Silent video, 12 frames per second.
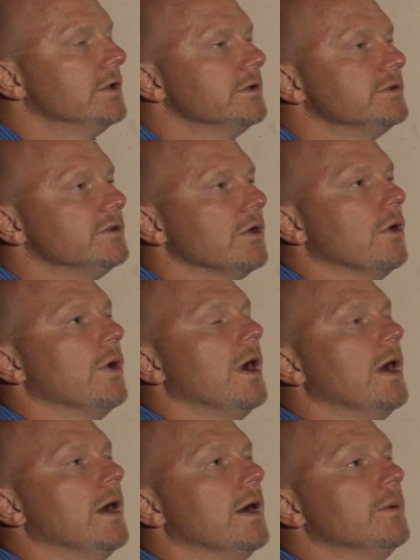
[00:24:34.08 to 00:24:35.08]

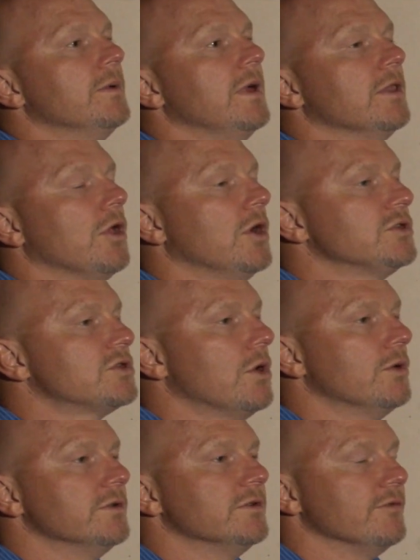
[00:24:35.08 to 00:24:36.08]
So and Launch
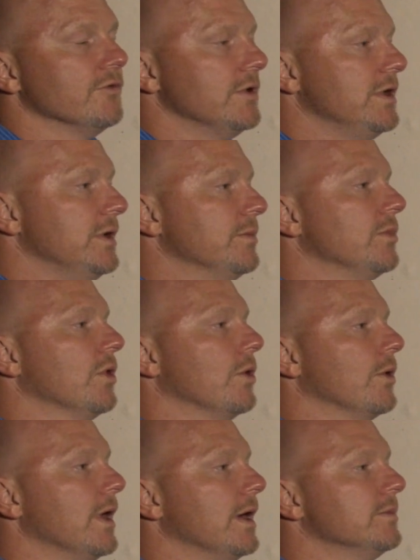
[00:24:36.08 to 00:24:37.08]
Code is a free program.